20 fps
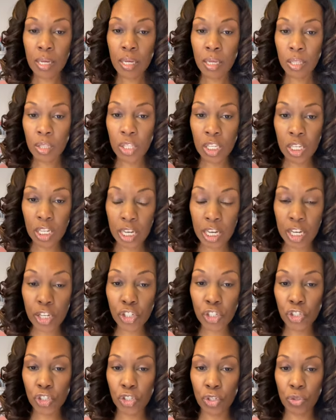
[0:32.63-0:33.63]
The
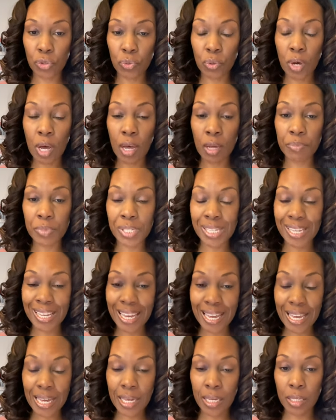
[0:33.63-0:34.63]
issue comes
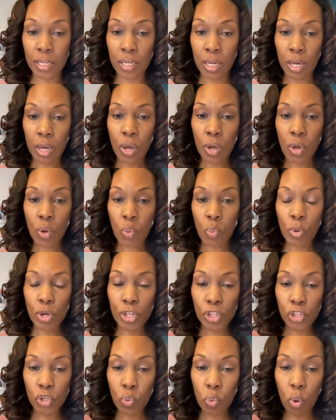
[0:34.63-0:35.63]
in
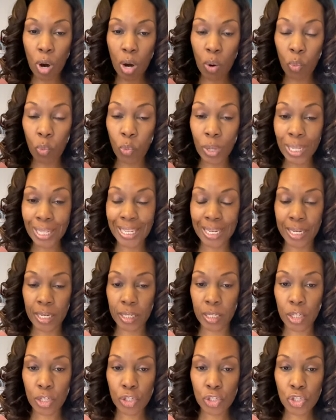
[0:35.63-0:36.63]
when you are
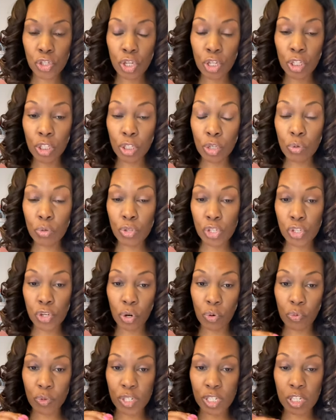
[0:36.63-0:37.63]
willing to lose
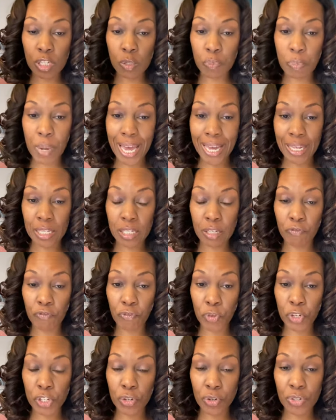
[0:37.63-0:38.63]
your respect
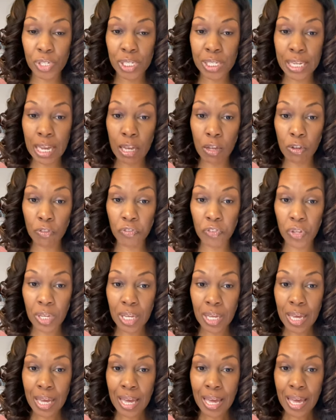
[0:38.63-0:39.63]
for yourself
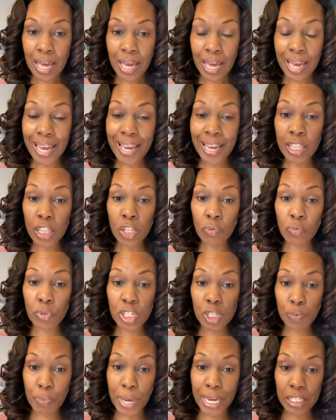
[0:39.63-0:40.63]
and the
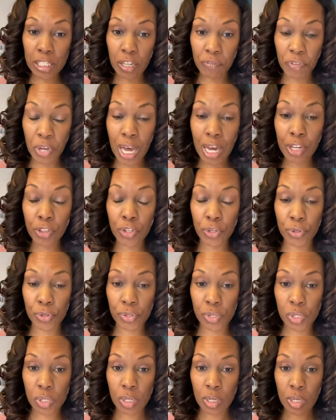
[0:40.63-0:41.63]
respect of
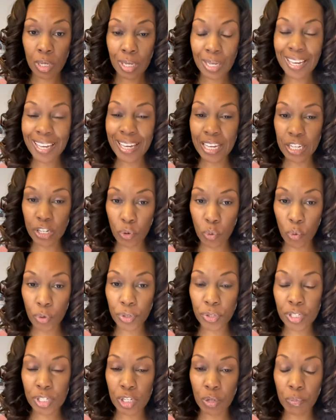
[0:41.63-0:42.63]
others in
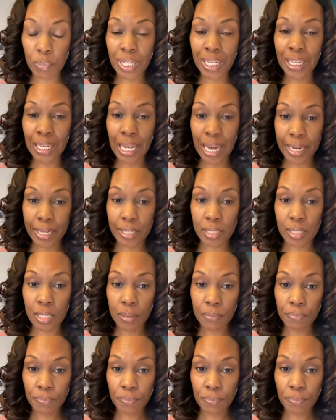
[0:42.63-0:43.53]
order to be liked.